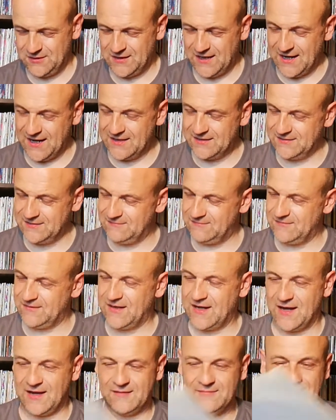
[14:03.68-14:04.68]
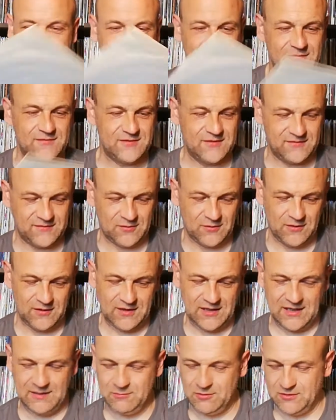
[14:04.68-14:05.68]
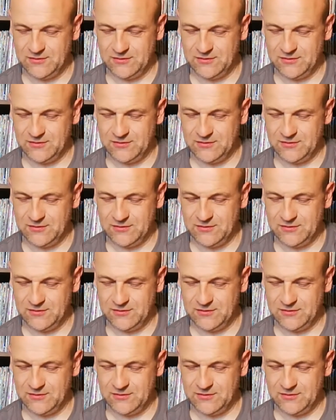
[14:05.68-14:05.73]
And yeah, just got a label.